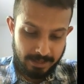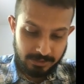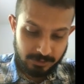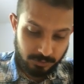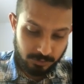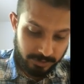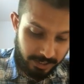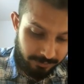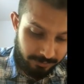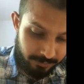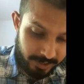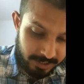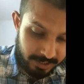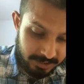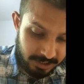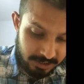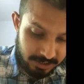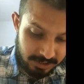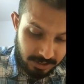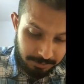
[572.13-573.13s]
So then we
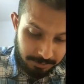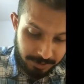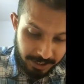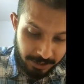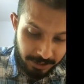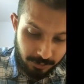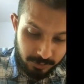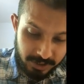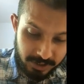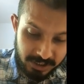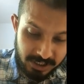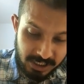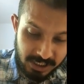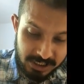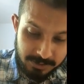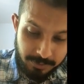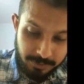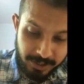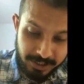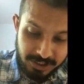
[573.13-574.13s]
just substitute this
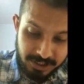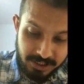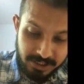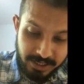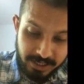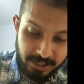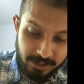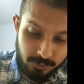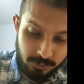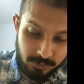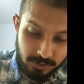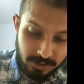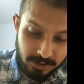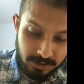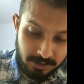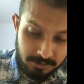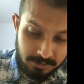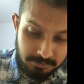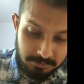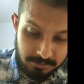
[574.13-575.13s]
expression
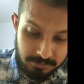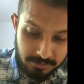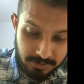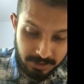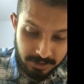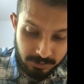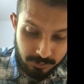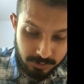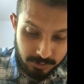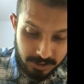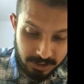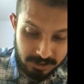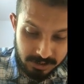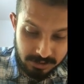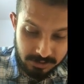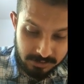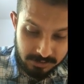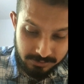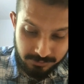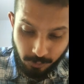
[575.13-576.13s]
into
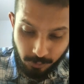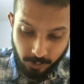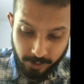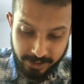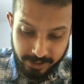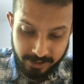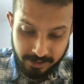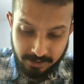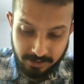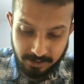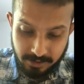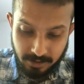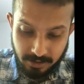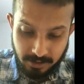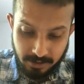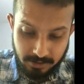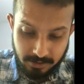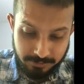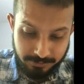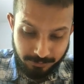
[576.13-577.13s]
this following
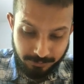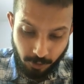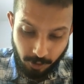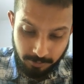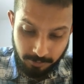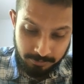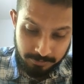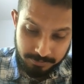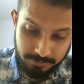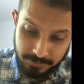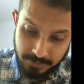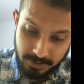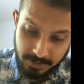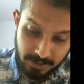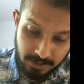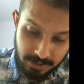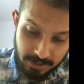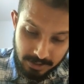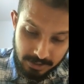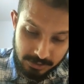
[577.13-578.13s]
form.
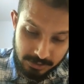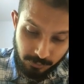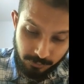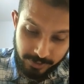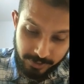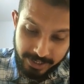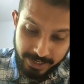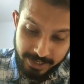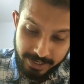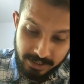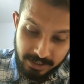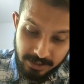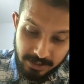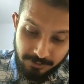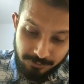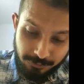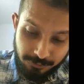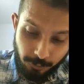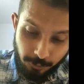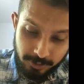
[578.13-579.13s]
So we
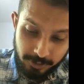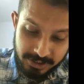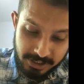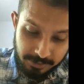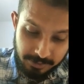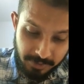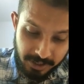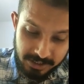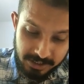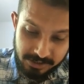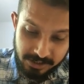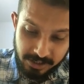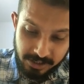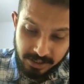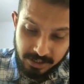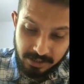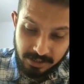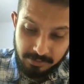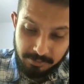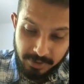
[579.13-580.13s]
get 4 sigma
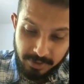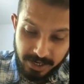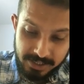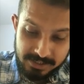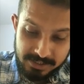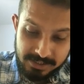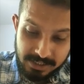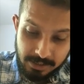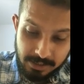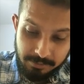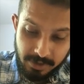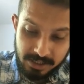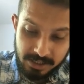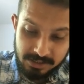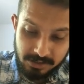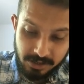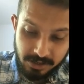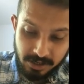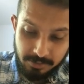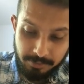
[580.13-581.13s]
square plus sigma
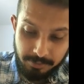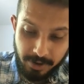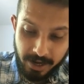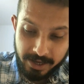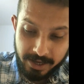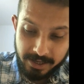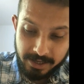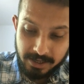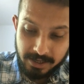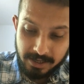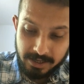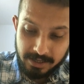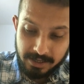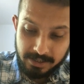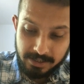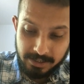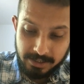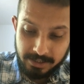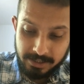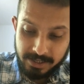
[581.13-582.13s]
square pi
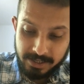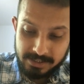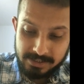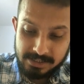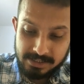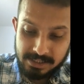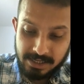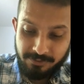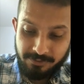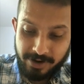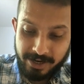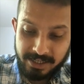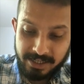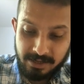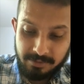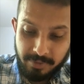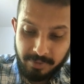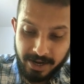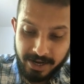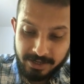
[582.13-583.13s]
es
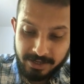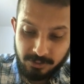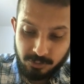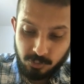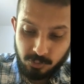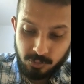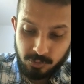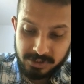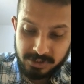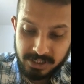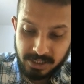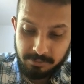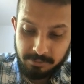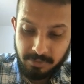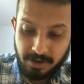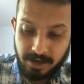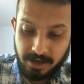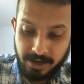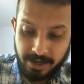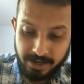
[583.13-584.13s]
divided by 2
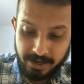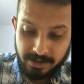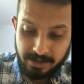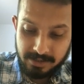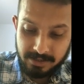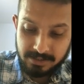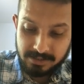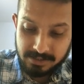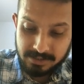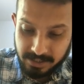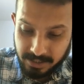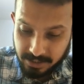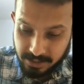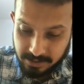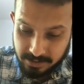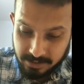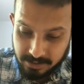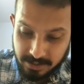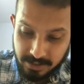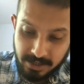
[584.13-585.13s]
sigma n square.